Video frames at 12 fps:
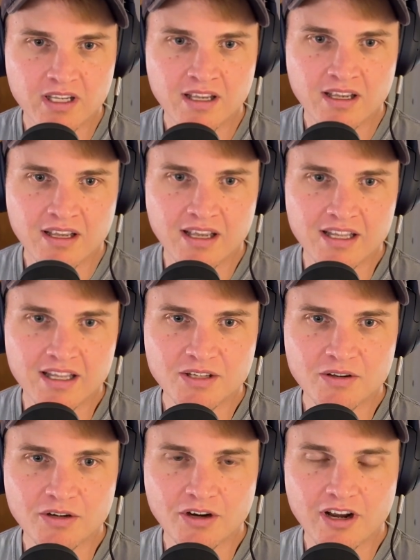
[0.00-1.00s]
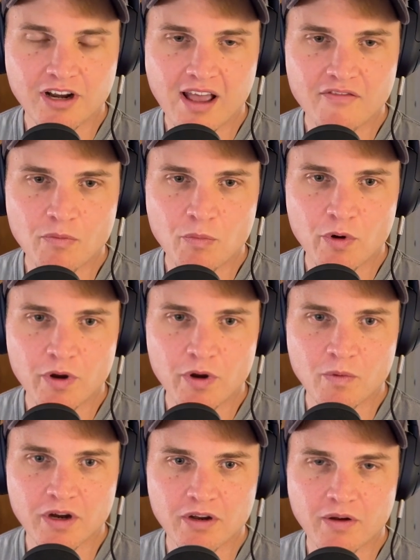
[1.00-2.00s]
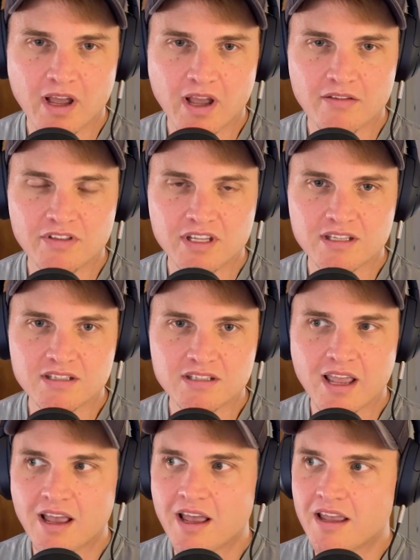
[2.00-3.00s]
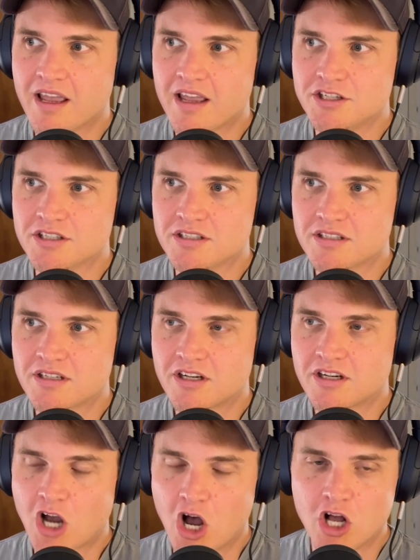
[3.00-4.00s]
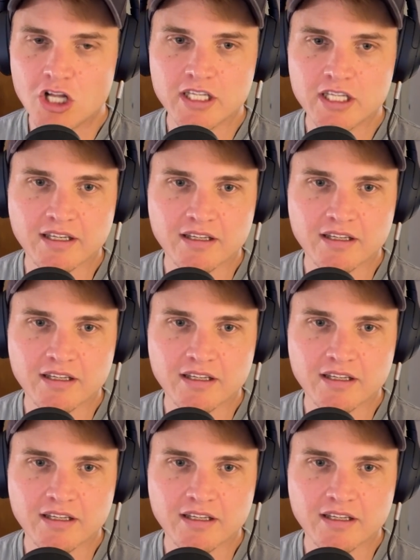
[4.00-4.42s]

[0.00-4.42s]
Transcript: And so you're going to have a point where you have these AI agents calling